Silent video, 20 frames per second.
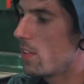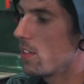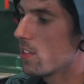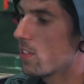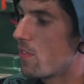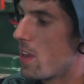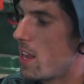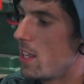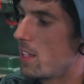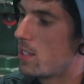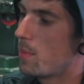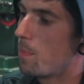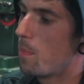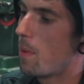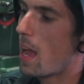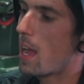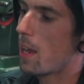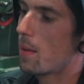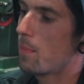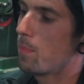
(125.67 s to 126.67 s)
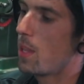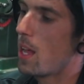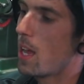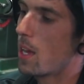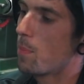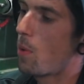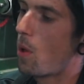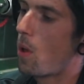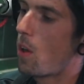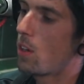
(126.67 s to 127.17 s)
of this fancy
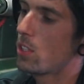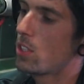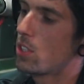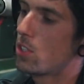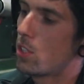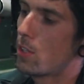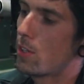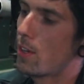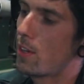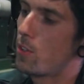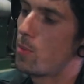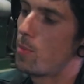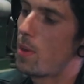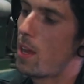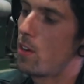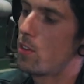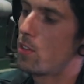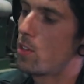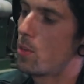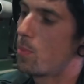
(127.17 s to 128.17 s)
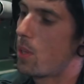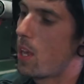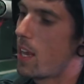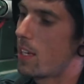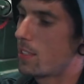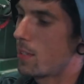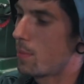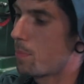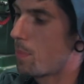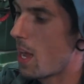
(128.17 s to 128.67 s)
black box and took them out of their
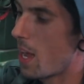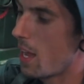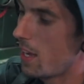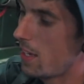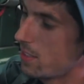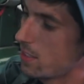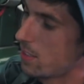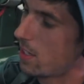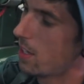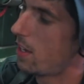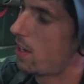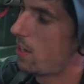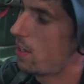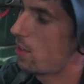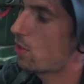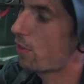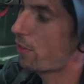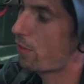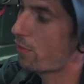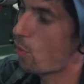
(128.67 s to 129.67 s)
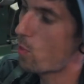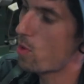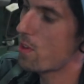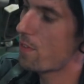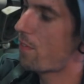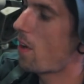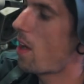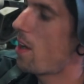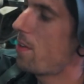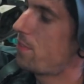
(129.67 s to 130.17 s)
plastic bags. They're
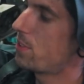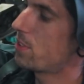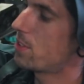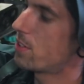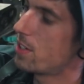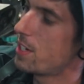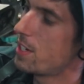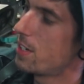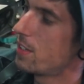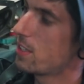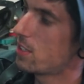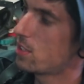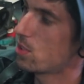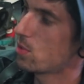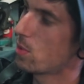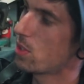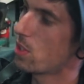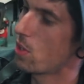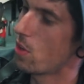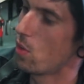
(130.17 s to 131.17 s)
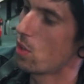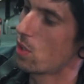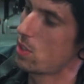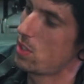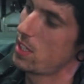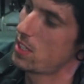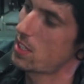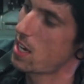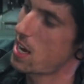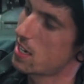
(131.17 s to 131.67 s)
45 degree, this is what they all look
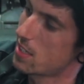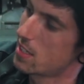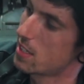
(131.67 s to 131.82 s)
like packed